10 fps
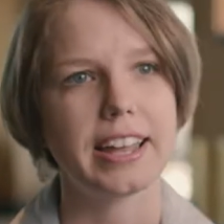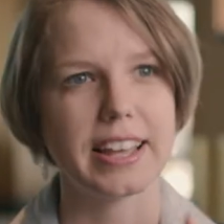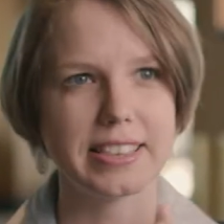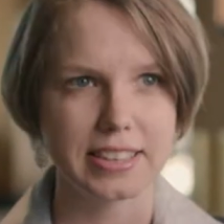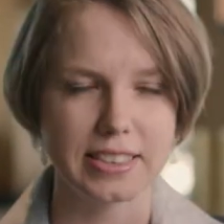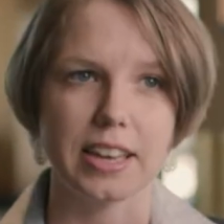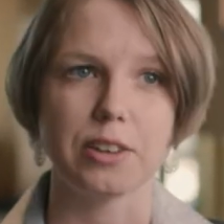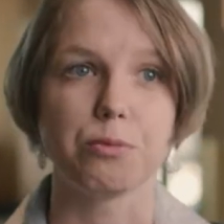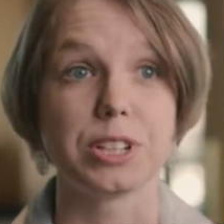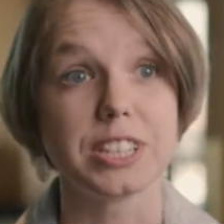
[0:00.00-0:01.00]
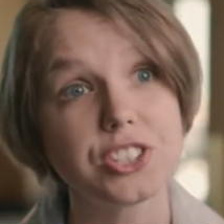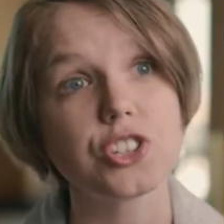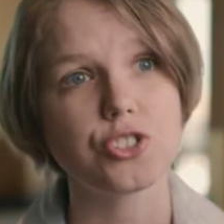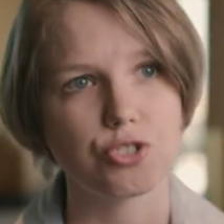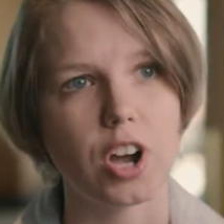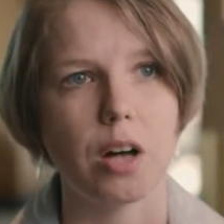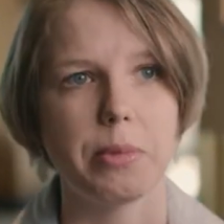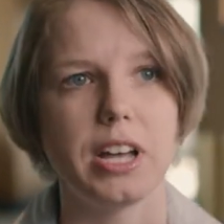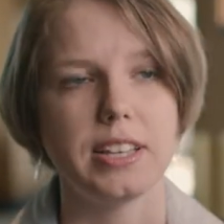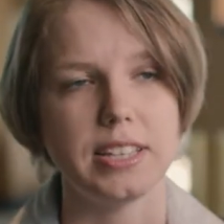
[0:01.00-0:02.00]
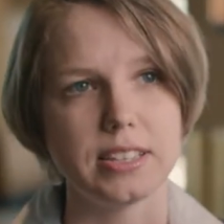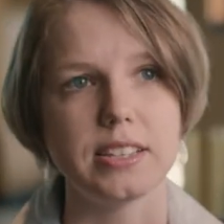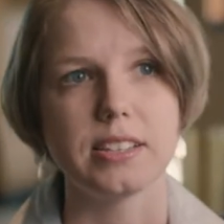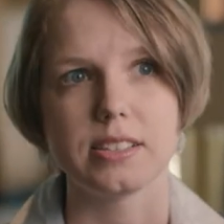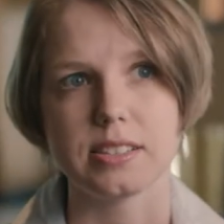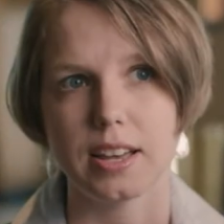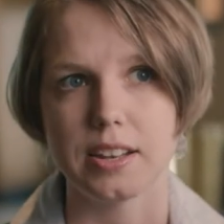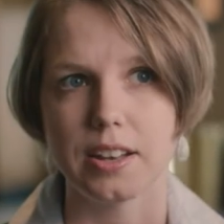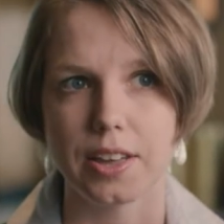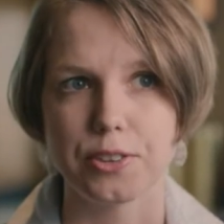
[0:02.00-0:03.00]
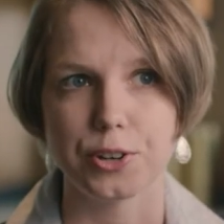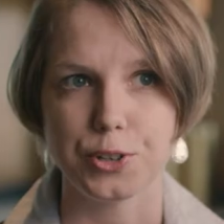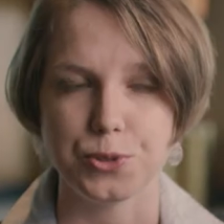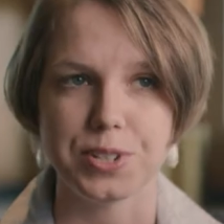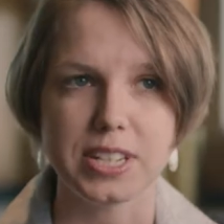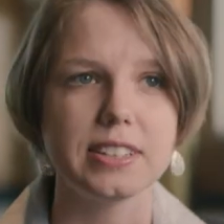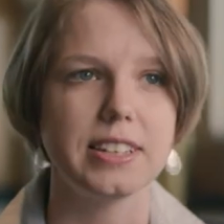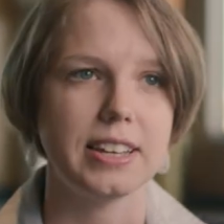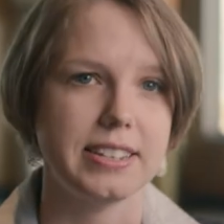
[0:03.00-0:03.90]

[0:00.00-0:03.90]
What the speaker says: And I think that religious trauma is another uniquely